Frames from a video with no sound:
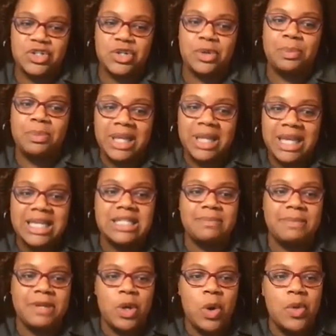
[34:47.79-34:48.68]
so
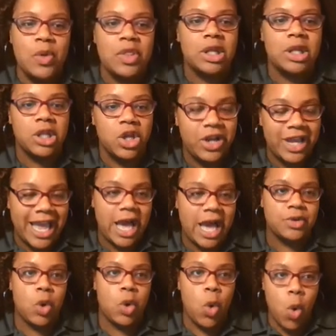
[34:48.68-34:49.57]
please be on the
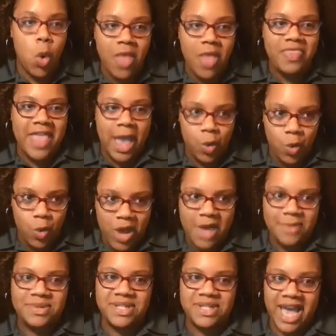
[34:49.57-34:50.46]
lookout on that
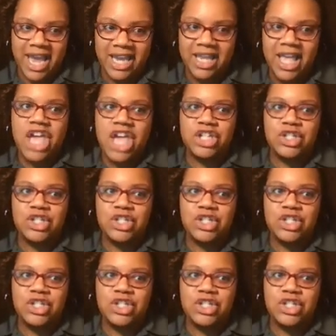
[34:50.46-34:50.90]
website